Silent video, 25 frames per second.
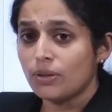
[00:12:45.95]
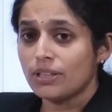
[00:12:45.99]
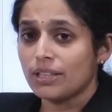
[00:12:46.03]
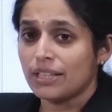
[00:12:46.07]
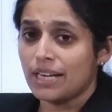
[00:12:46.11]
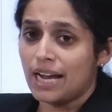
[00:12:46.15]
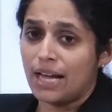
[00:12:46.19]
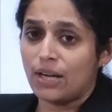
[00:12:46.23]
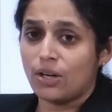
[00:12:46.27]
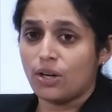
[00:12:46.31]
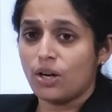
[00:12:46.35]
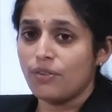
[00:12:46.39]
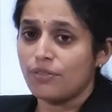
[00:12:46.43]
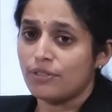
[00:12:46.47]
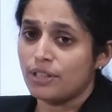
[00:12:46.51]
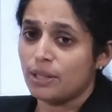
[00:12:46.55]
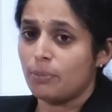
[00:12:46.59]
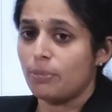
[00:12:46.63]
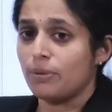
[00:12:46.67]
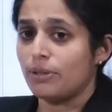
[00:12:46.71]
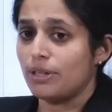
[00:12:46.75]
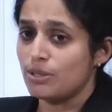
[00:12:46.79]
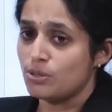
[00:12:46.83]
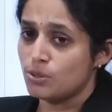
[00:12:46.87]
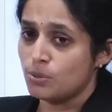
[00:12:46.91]
the rank of
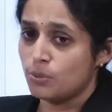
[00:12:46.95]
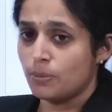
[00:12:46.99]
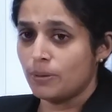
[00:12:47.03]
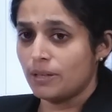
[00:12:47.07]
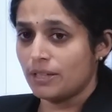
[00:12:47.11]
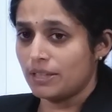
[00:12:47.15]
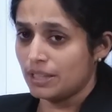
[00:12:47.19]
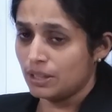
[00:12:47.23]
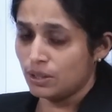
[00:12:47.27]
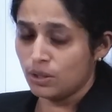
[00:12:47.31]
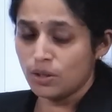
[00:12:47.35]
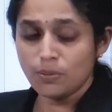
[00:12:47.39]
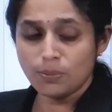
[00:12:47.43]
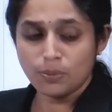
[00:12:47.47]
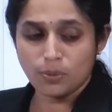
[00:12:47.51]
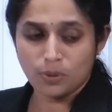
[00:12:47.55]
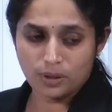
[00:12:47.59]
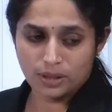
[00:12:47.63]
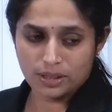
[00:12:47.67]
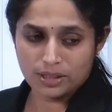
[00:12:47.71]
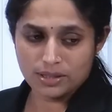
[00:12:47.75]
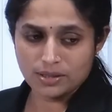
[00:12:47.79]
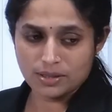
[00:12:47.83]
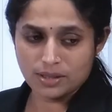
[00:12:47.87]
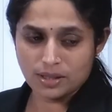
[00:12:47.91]
deputy superintendent of
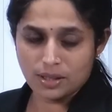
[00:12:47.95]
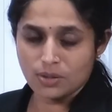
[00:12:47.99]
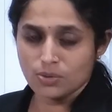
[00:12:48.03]
police.